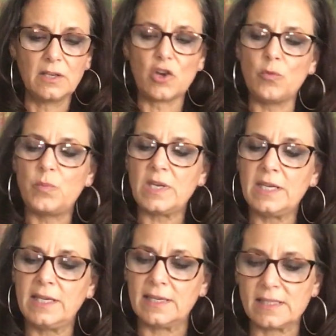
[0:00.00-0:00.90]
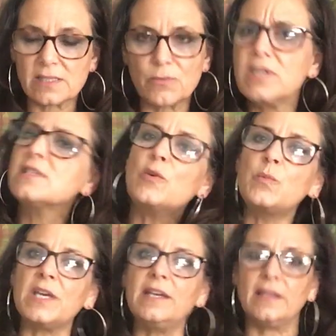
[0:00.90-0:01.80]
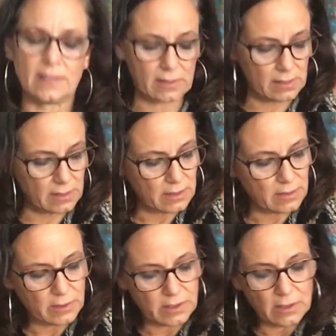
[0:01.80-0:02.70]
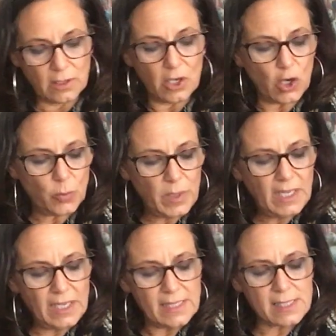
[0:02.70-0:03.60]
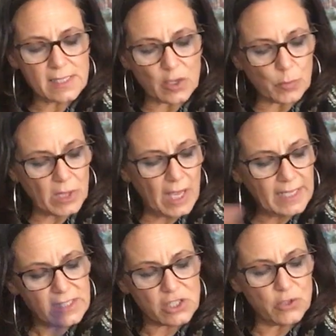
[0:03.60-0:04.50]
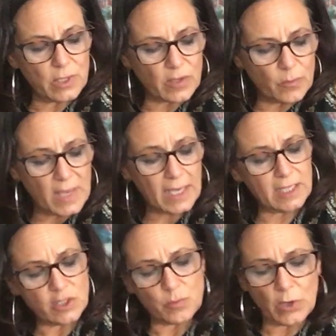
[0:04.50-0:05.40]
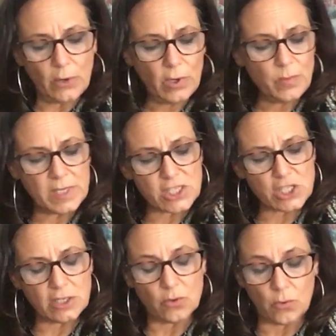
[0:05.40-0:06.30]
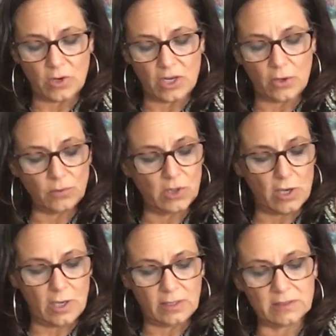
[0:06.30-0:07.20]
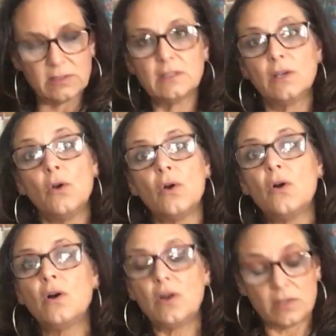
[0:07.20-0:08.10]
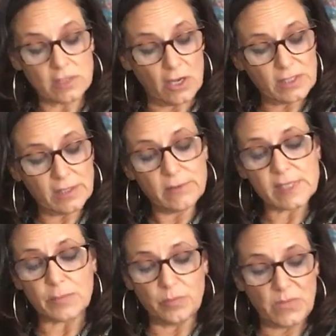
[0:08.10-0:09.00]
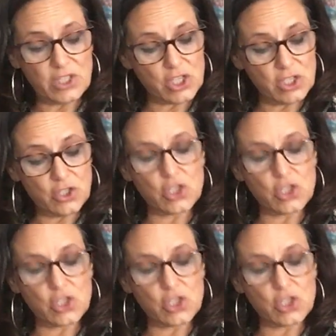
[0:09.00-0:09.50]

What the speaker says: Obedience. What is obedience? Obedience is compliance to a command, prohibition, or known law. It's also submission